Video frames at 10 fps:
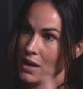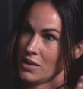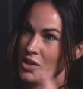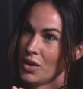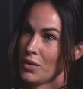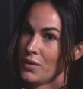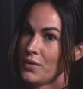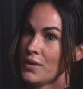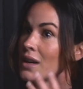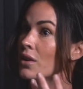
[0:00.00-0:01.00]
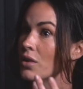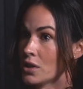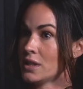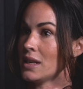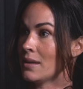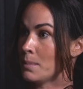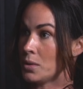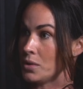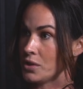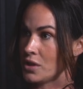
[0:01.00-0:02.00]
And so you'll feel or see a
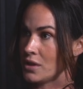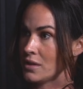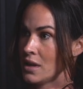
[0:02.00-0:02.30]
bulge.